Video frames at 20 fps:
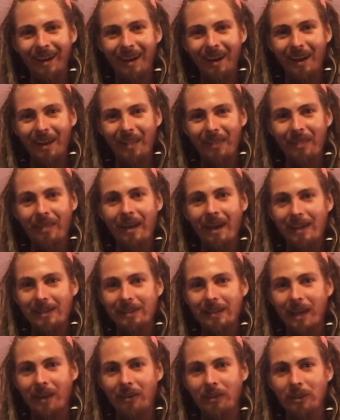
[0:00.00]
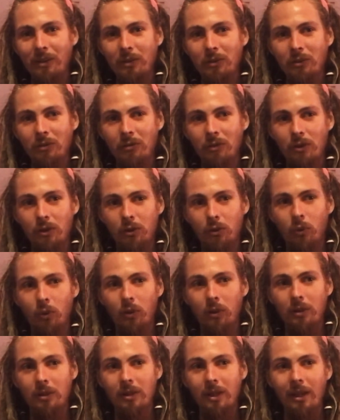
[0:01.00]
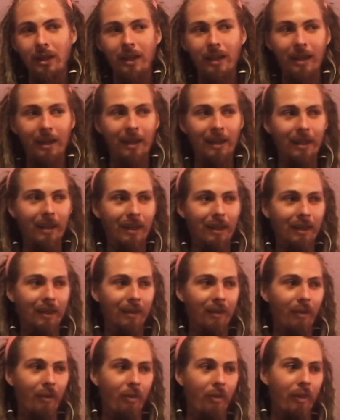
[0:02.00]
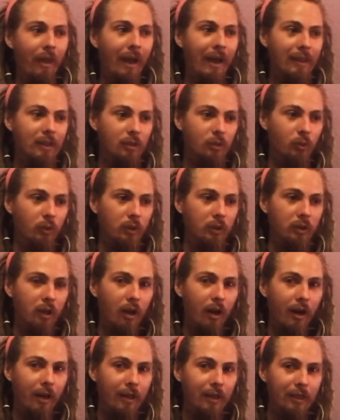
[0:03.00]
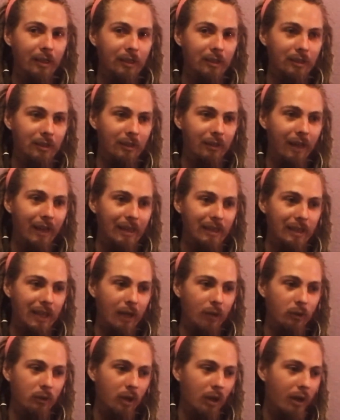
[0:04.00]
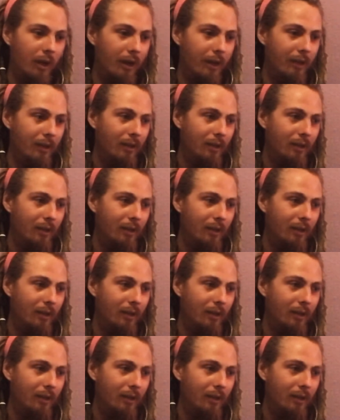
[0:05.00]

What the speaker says: that's how the universe works, and that's what God is, and that's how God,